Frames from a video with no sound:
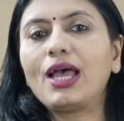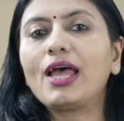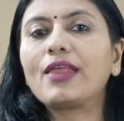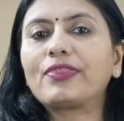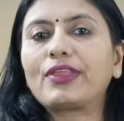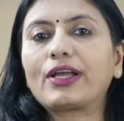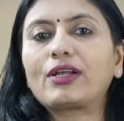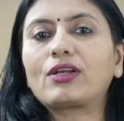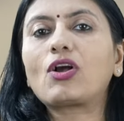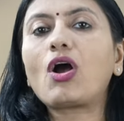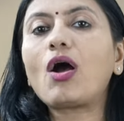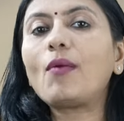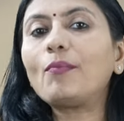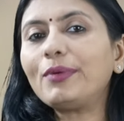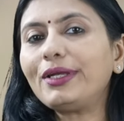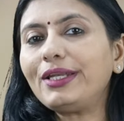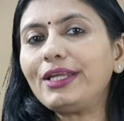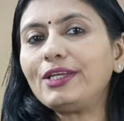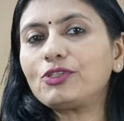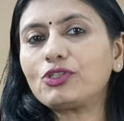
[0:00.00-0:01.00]
The
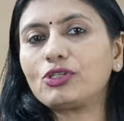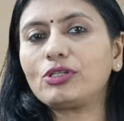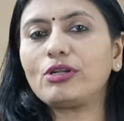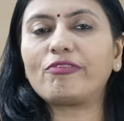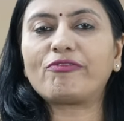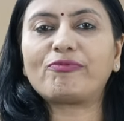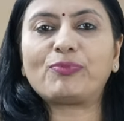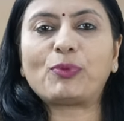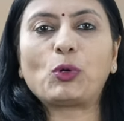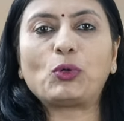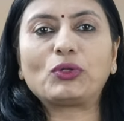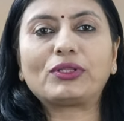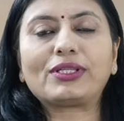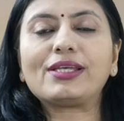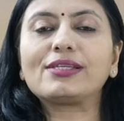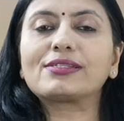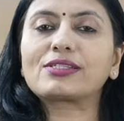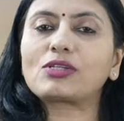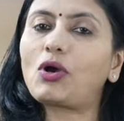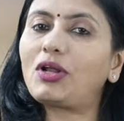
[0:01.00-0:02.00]
combination of both
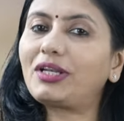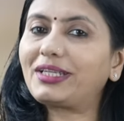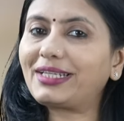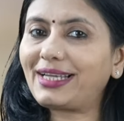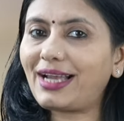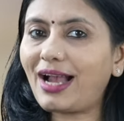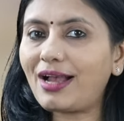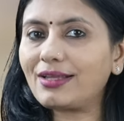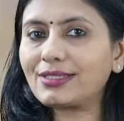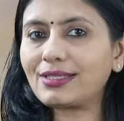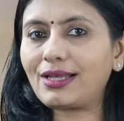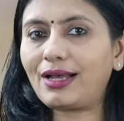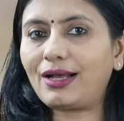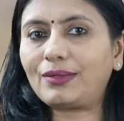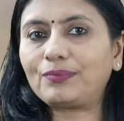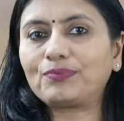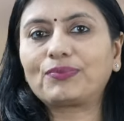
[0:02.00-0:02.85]
is called CASA